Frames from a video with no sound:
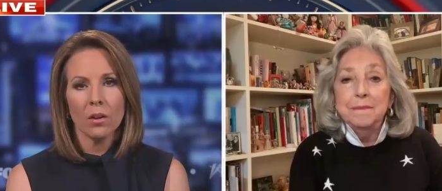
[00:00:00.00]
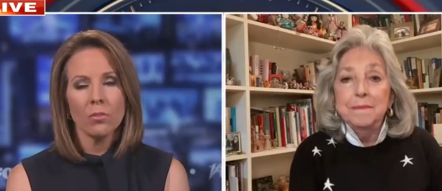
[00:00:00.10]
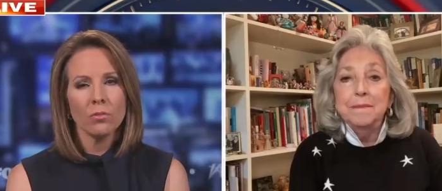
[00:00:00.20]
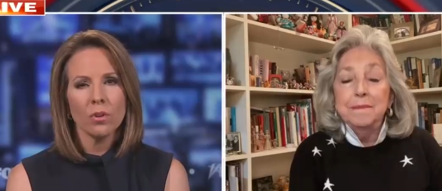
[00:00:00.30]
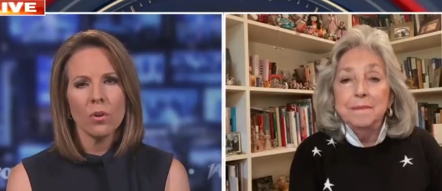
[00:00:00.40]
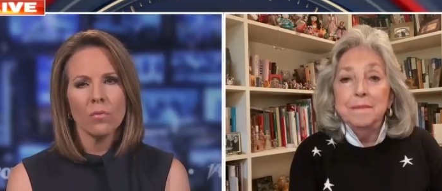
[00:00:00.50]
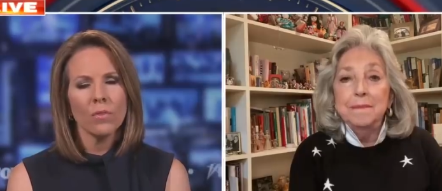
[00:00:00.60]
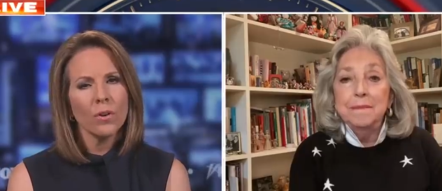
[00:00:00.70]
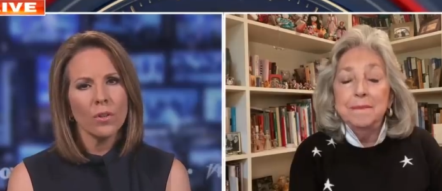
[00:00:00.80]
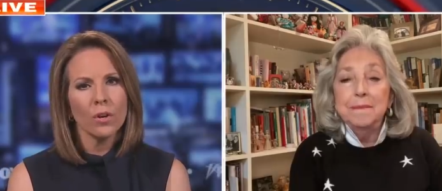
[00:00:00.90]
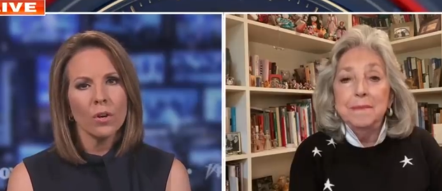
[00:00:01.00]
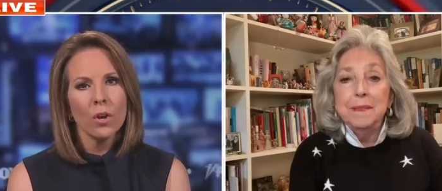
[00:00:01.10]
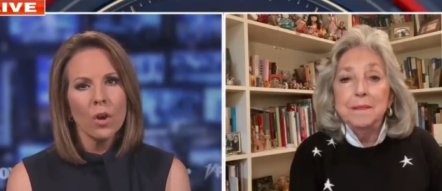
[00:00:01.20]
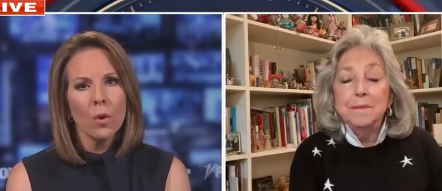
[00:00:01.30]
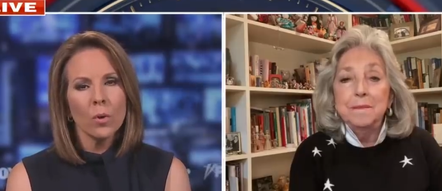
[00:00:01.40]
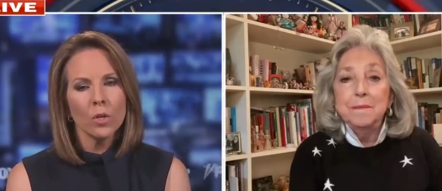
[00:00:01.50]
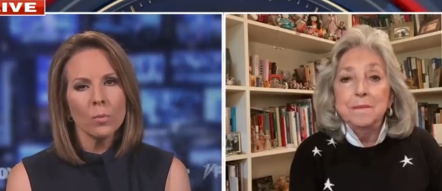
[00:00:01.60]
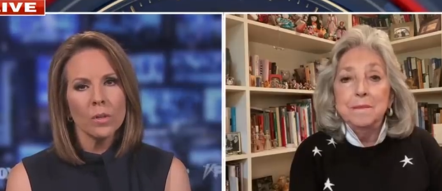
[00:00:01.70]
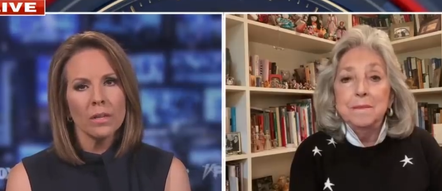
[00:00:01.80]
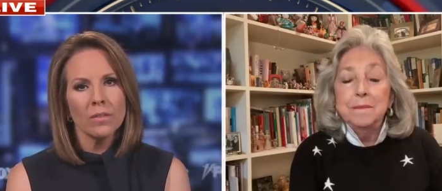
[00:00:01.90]
Speaker 1: also further what you
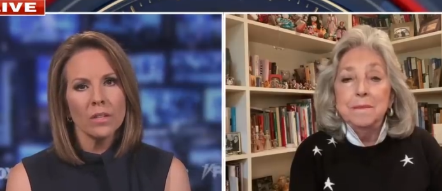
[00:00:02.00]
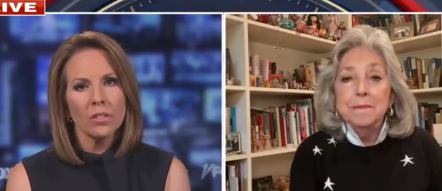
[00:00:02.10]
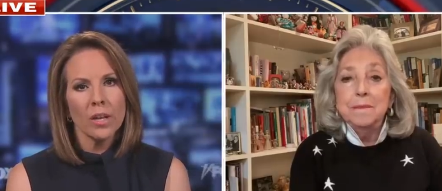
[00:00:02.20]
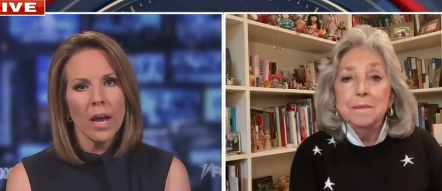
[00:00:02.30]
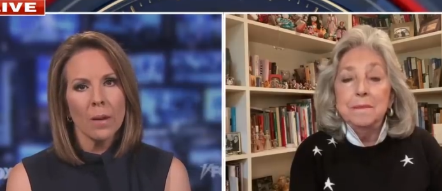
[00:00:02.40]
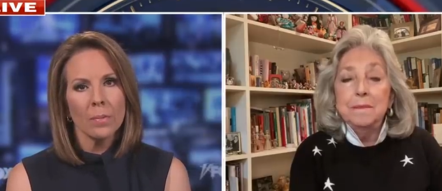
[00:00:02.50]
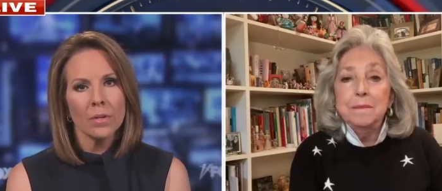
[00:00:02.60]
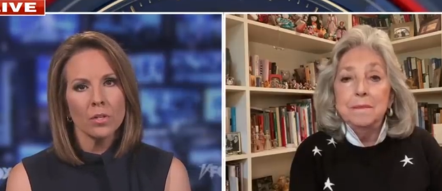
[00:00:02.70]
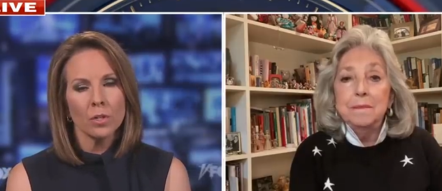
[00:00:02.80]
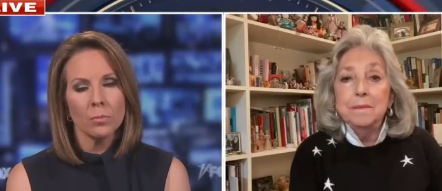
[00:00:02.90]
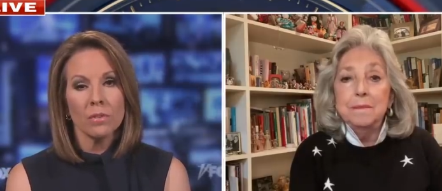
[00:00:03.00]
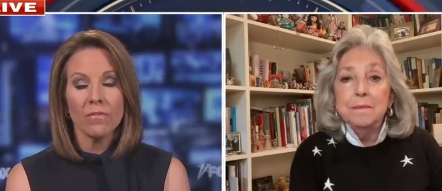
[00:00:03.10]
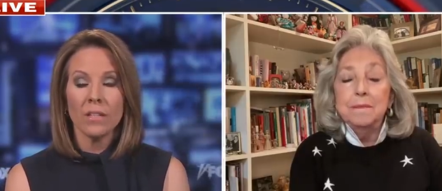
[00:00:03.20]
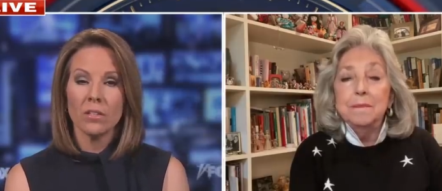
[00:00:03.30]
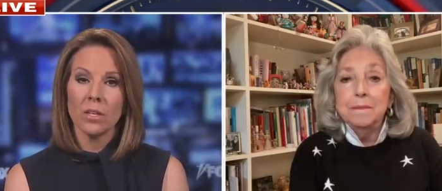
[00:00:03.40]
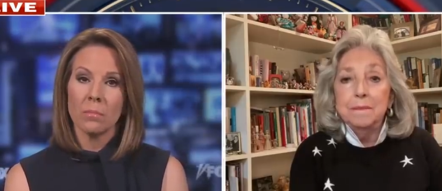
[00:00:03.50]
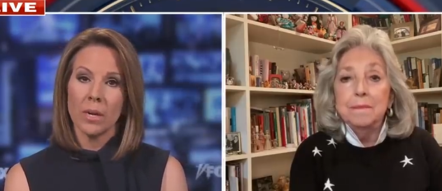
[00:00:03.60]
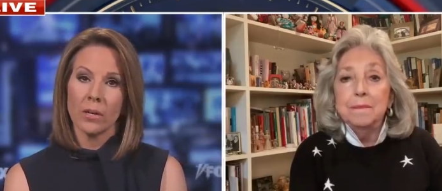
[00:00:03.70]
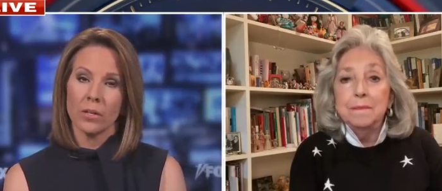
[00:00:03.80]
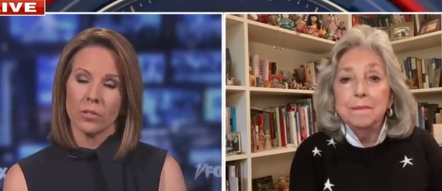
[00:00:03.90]
believe needs to happen in terms of fencing and
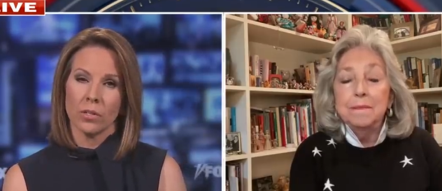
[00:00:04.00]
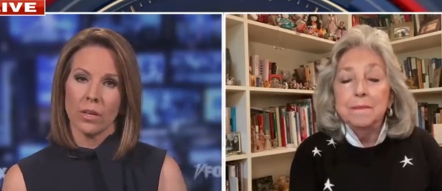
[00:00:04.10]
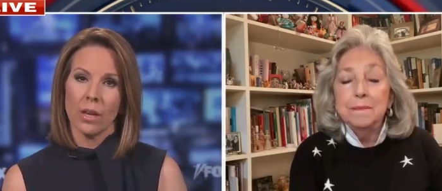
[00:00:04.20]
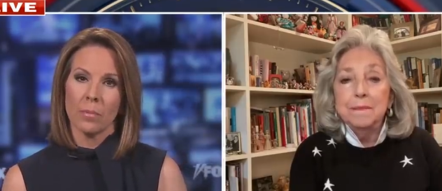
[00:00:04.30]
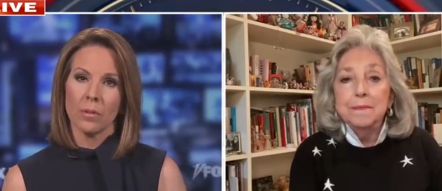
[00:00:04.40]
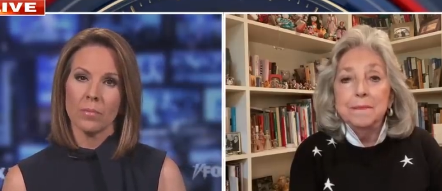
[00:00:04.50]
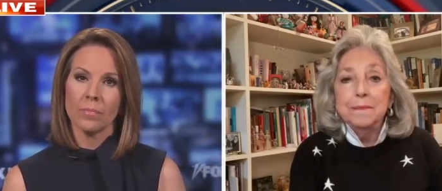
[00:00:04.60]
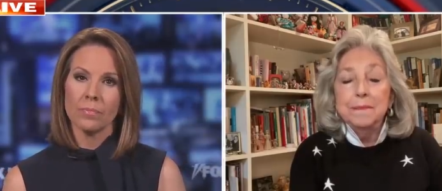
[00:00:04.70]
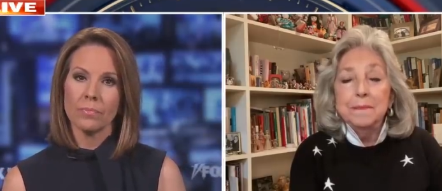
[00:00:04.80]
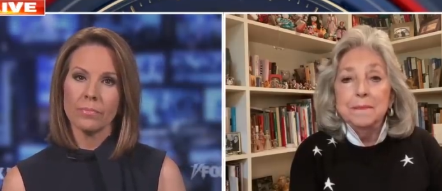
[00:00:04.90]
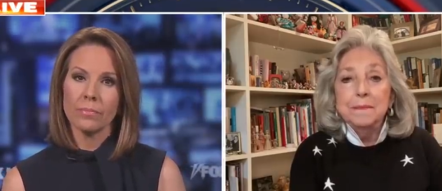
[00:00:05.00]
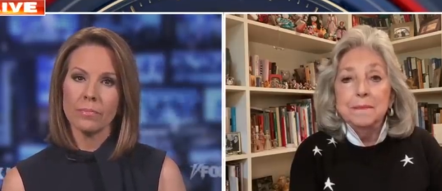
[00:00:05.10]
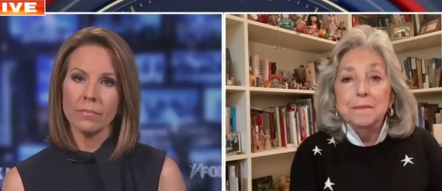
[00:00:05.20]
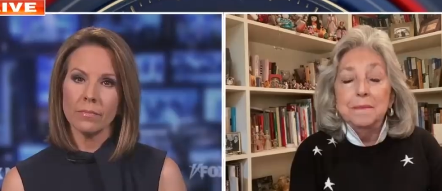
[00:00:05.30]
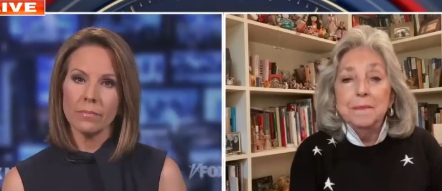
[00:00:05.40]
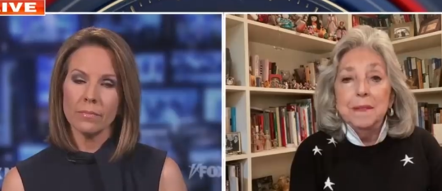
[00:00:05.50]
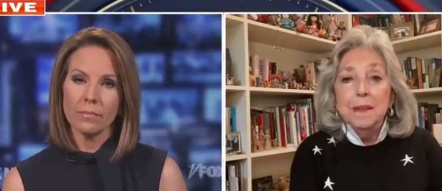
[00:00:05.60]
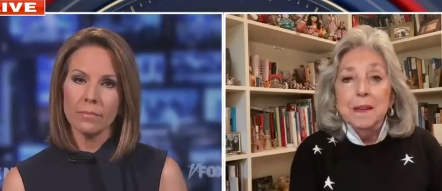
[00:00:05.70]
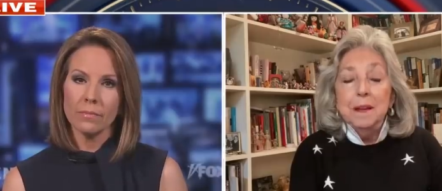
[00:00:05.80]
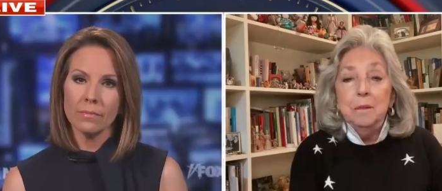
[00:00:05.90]
barriers at the Capitol.
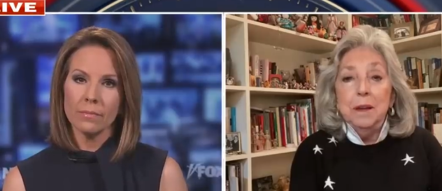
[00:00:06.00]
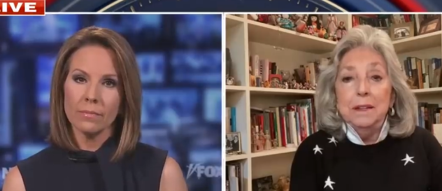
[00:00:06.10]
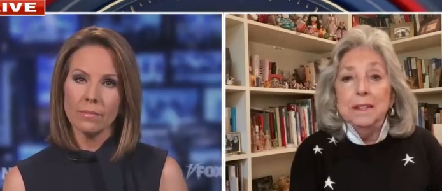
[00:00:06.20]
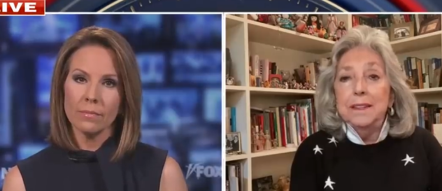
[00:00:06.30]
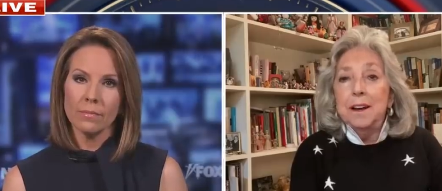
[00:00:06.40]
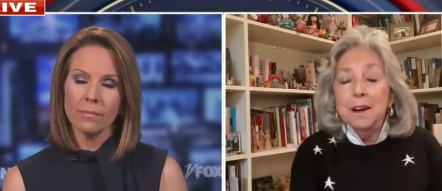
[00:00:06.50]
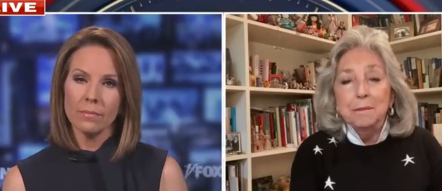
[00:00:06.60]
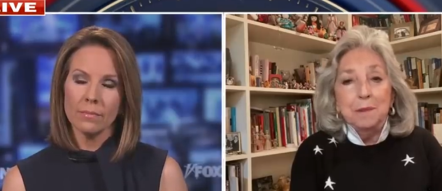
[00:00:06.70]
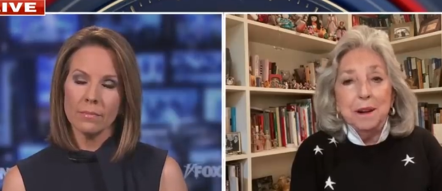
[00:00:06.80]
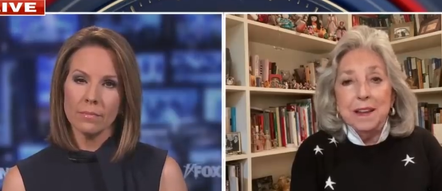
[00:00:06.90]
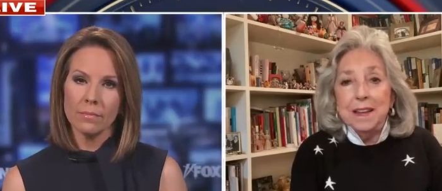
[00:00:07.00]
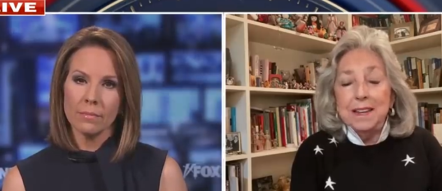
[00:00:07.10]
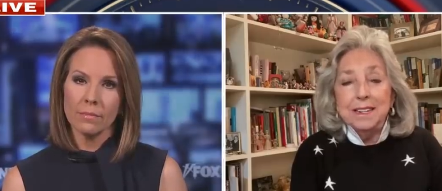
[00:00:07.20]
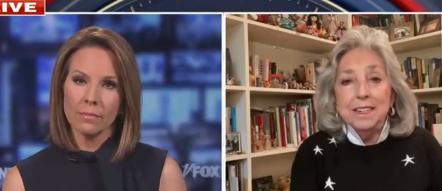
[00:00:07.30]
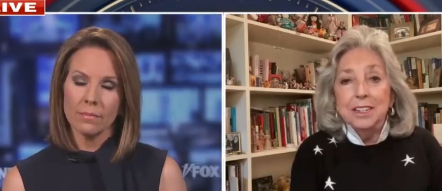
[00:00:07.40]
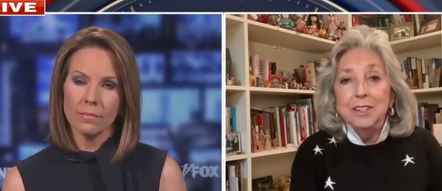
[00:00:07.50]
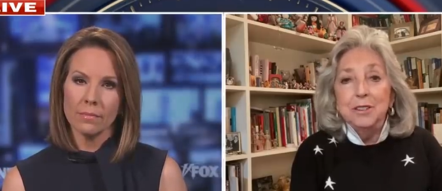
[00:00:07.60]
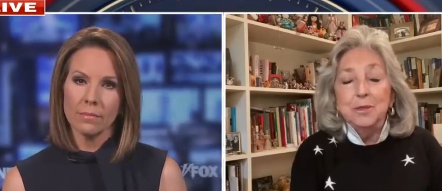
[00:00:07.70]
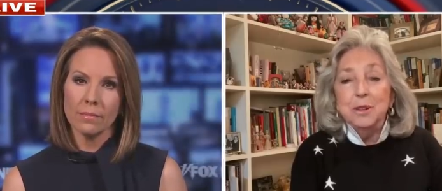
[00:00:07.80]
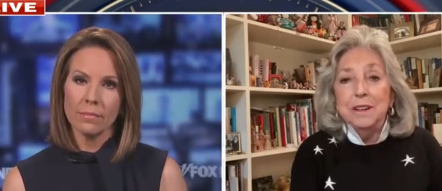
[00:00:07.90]
Speaker 2: Well, it's heartbreaking to
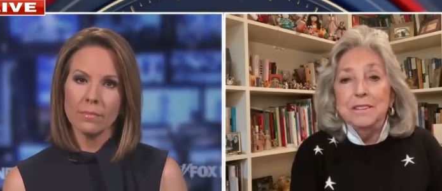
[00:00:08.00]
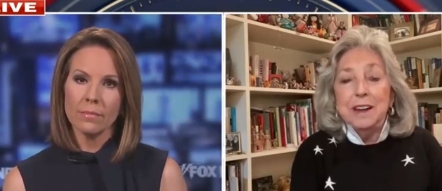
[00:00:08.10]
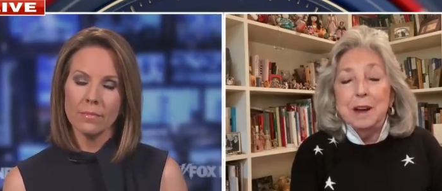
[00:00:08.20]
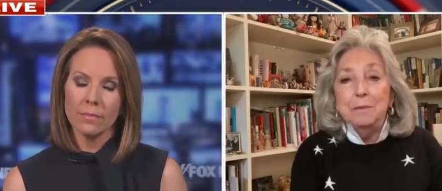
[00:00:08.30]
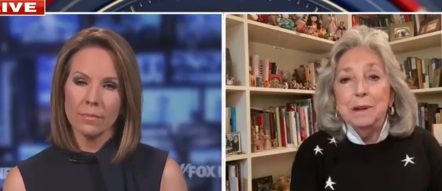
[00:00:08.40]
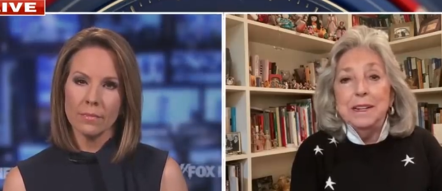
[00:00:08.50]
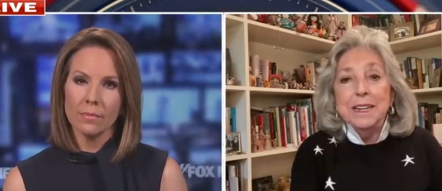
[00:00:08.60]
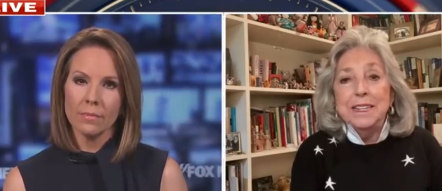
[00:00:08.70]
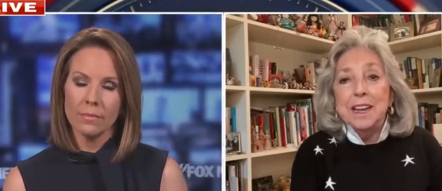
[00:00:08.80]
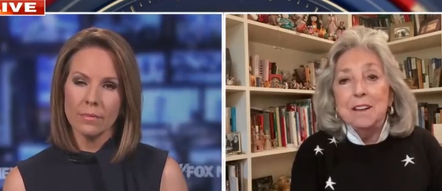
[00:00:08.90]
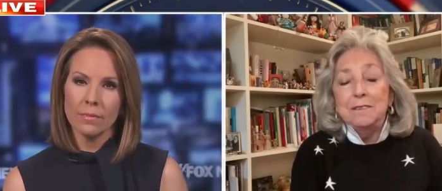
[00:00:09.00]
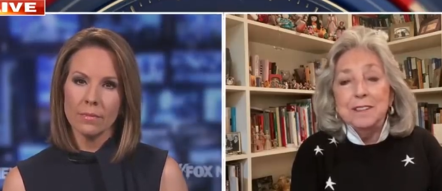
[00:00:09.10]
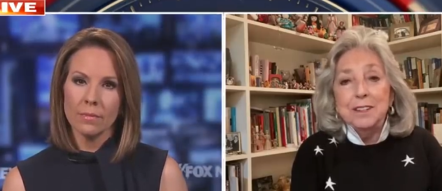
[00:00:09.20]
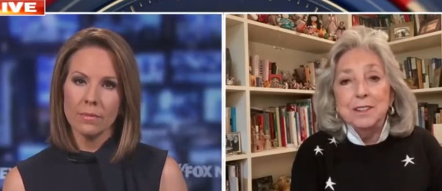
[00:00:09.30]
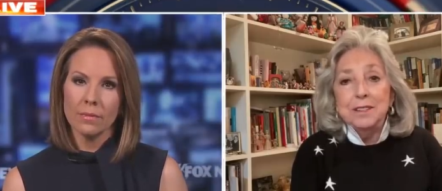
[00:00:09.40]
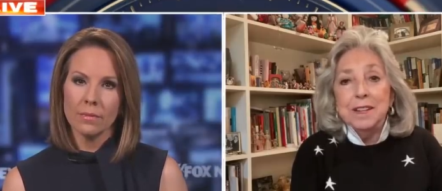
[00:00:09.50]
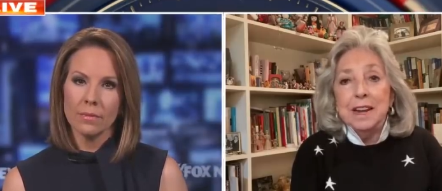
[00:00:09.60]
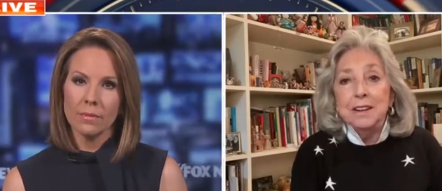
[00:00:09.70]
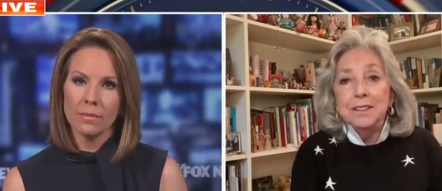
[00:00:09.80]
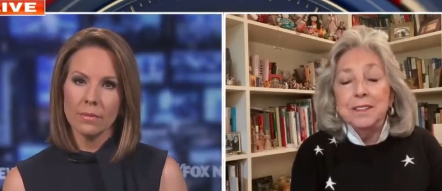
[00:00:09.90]
lose one of our police officers. They
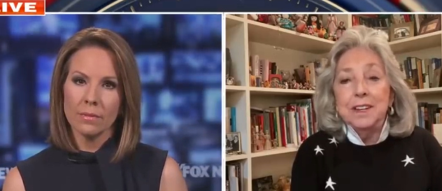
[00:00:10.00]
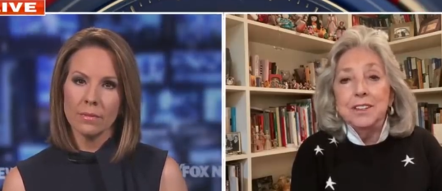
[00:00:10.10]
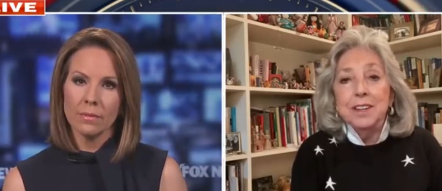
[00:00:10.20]
are such